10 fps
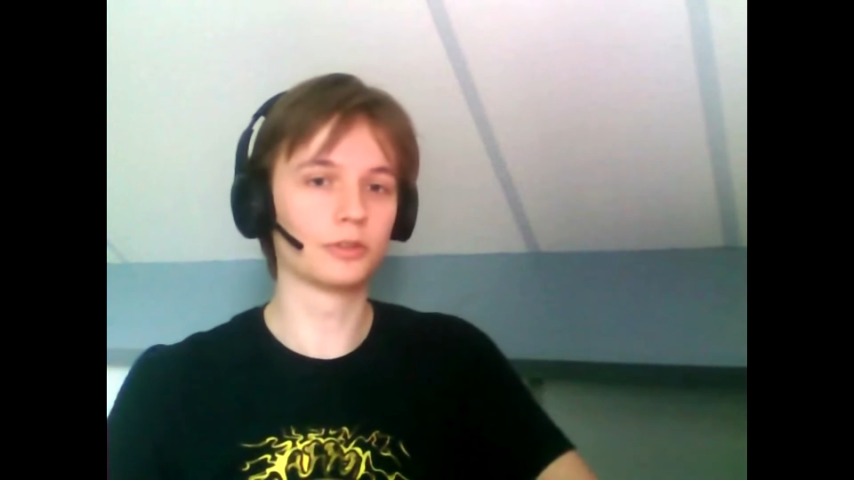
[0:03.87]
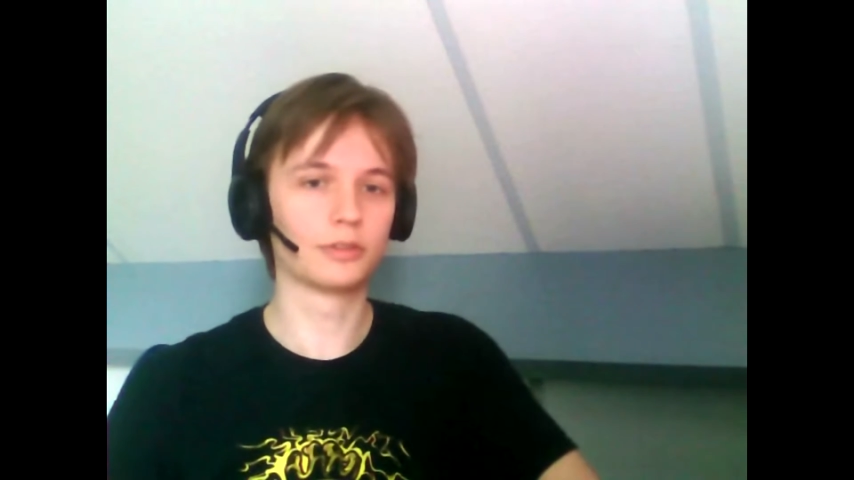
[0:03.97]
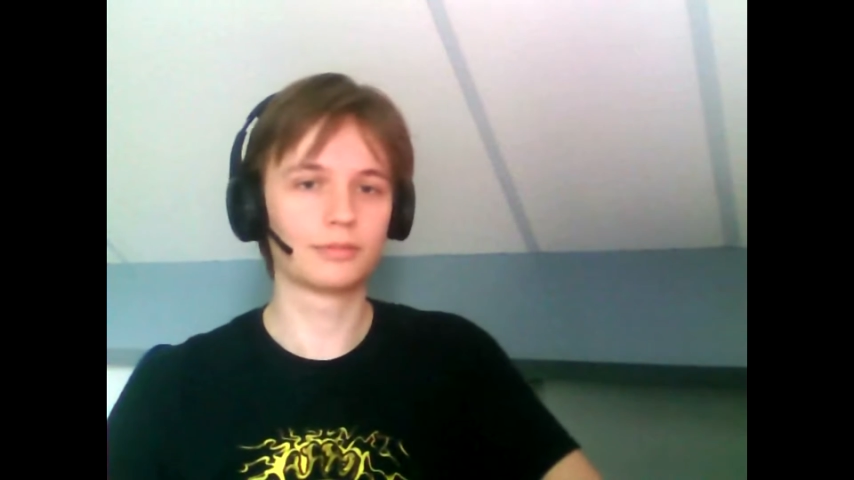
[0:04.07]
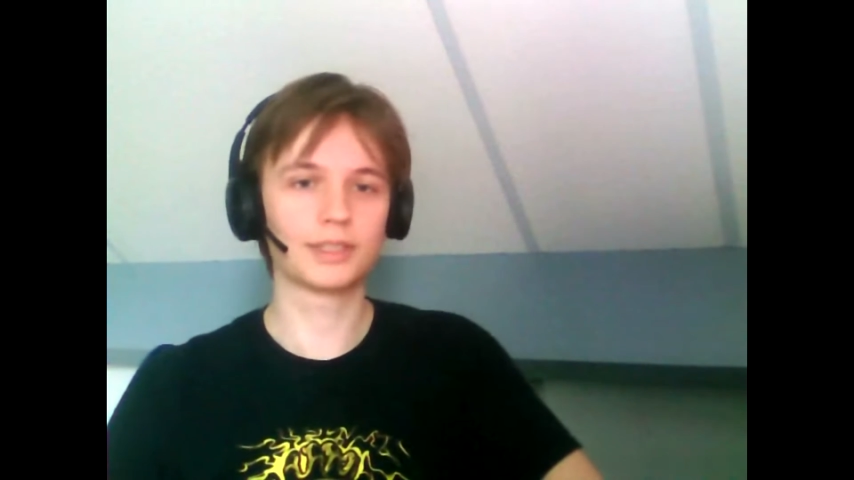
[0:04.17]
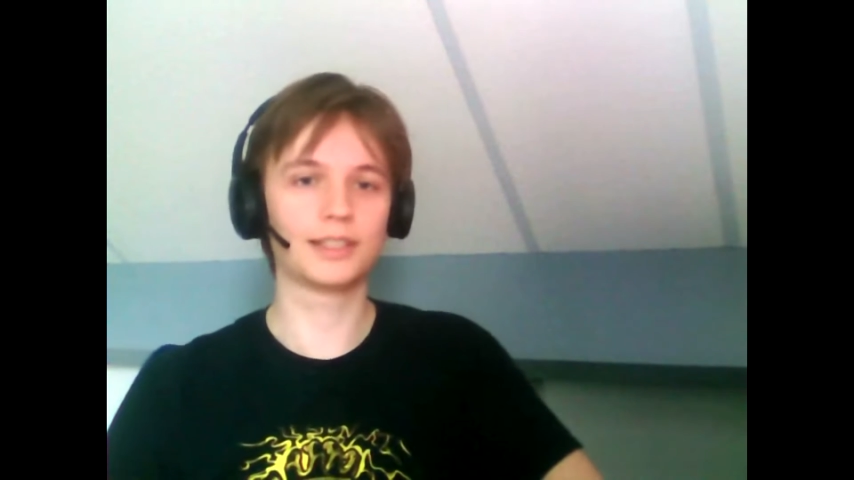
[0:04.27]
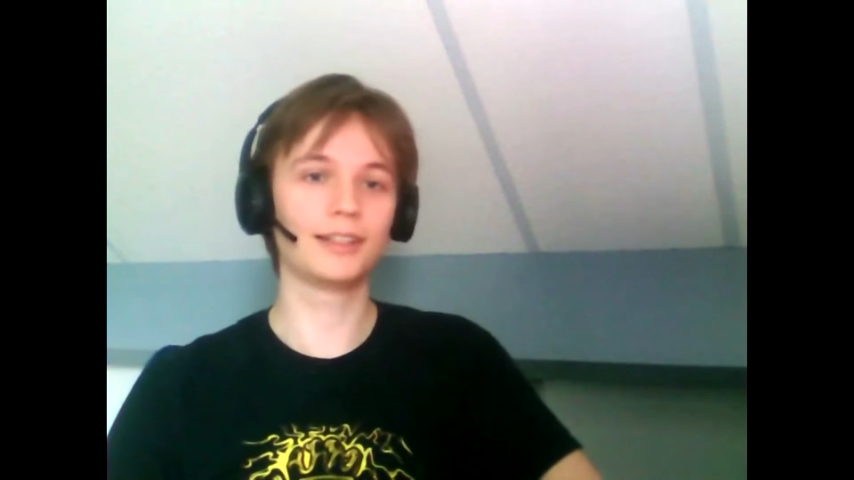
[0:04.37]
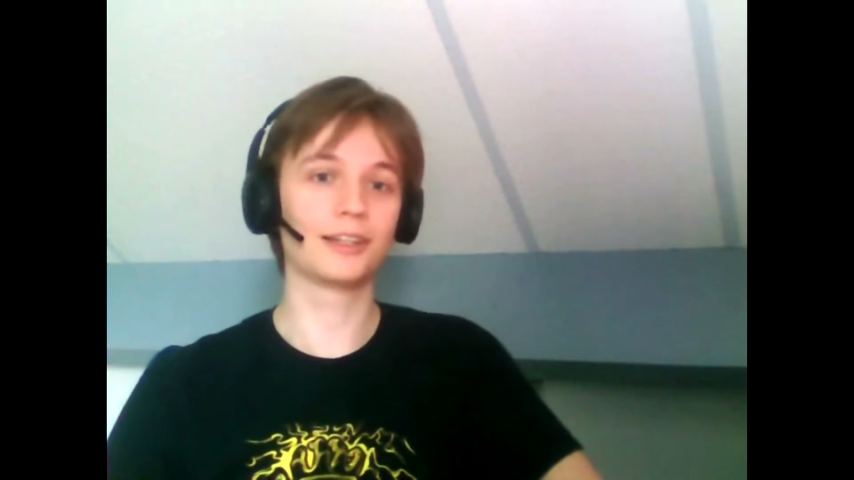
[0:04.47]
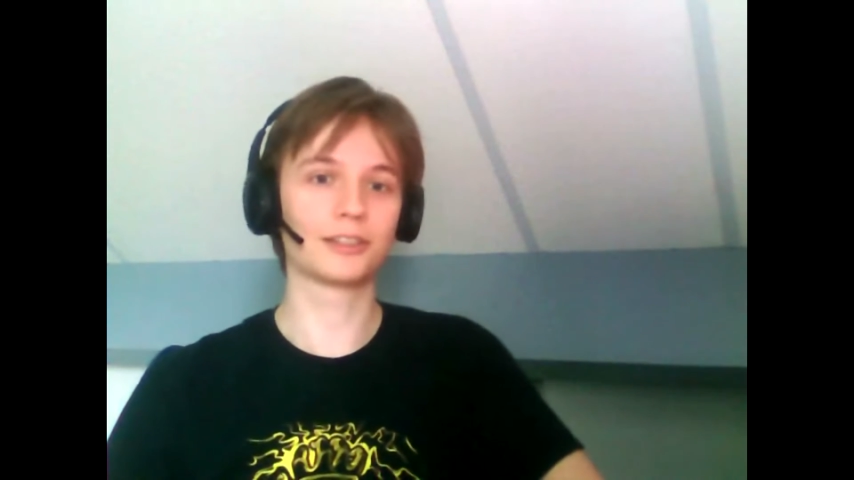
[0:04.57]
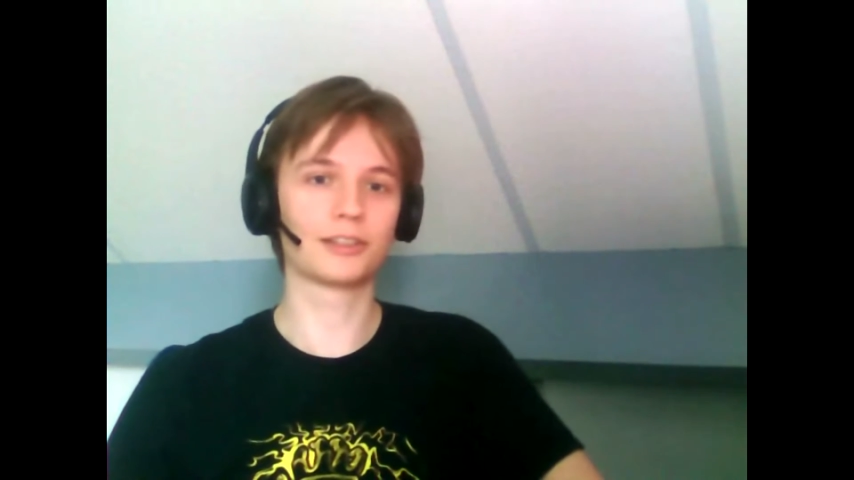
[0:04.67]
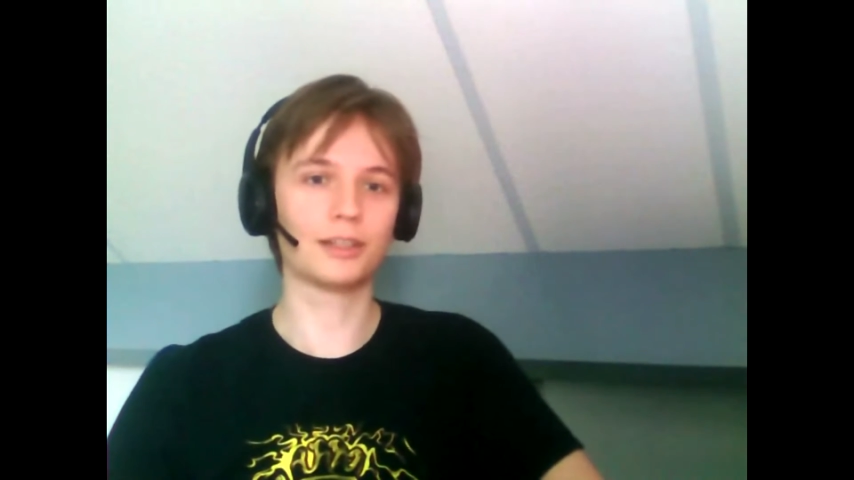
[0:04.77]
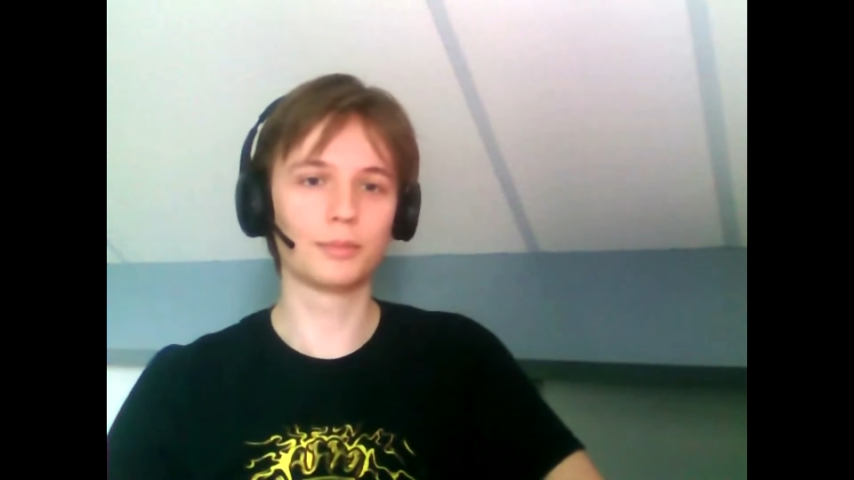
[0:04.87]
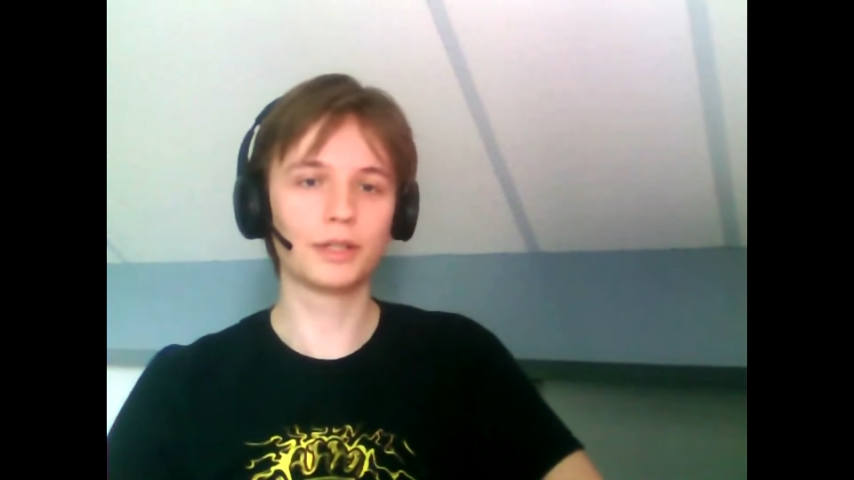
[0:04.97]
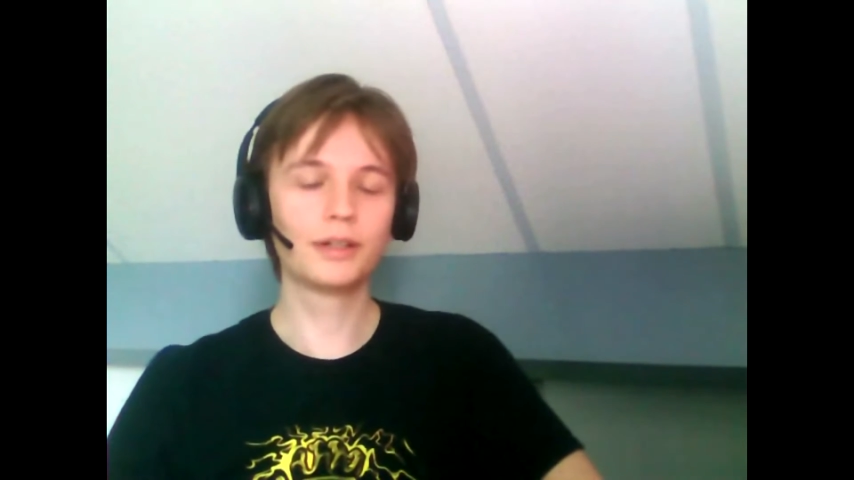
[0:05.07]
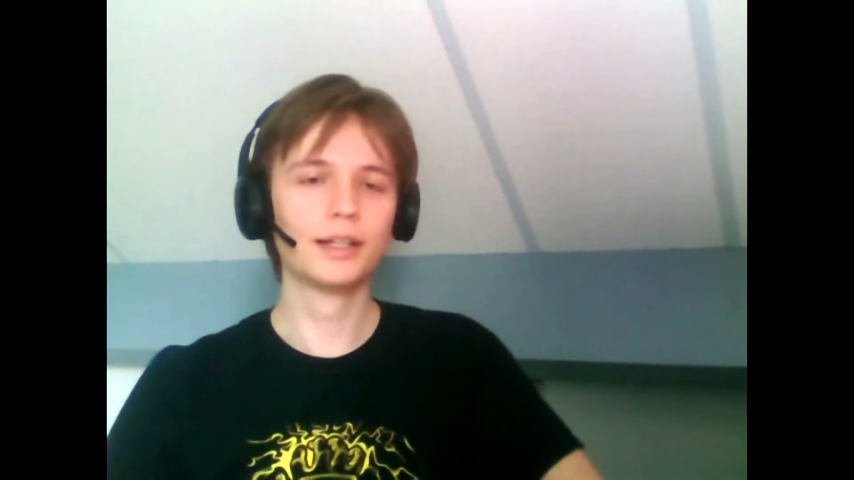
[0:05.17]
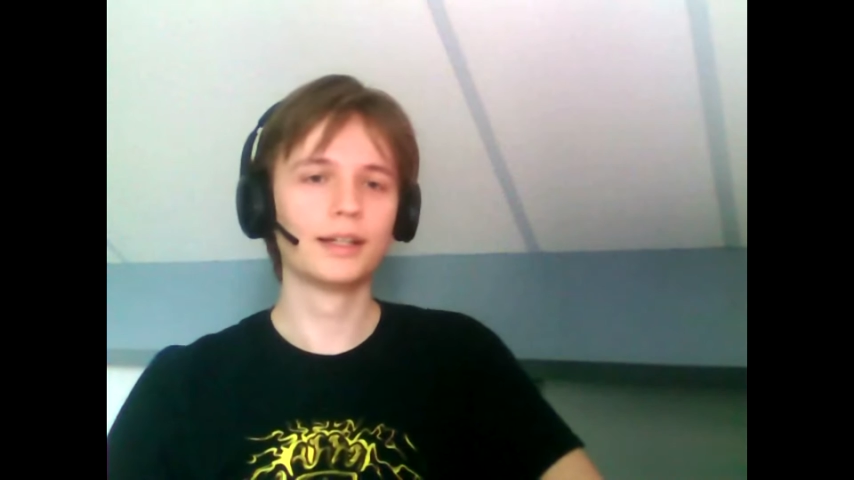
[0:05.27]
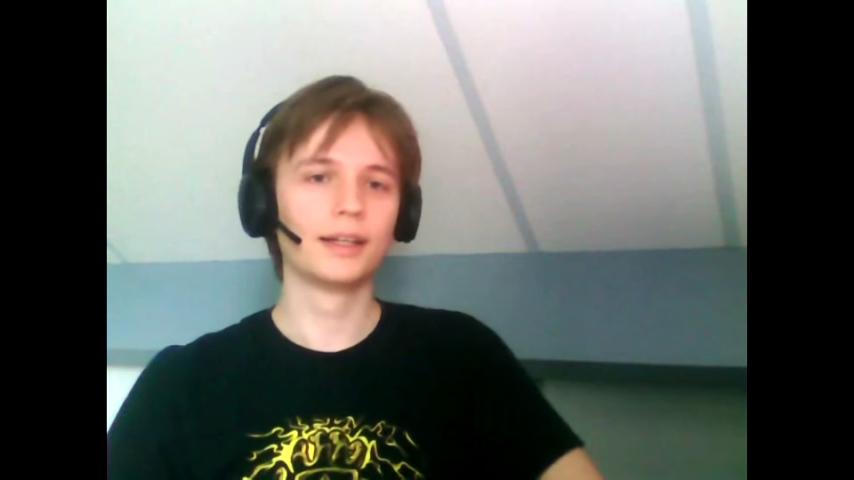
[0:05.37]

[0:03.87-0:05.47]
or Xelius on Tumblr,